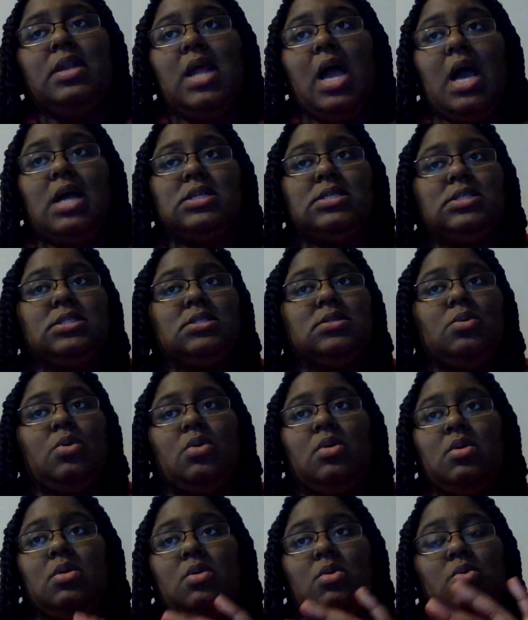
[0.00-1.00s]
doctors
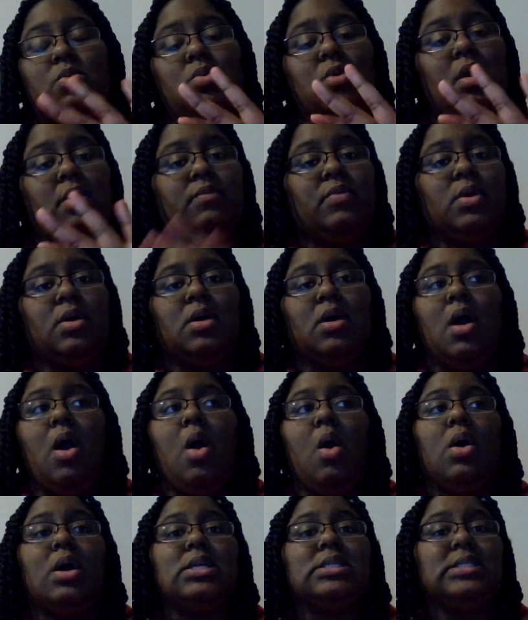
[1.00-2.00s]
or whoever a
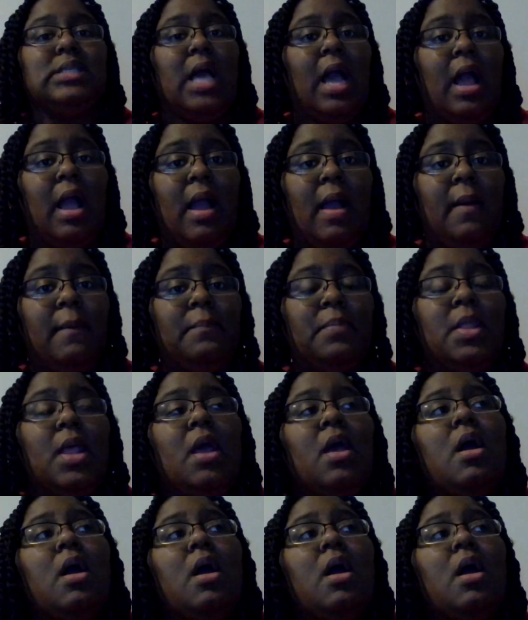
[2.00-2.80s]
hard time,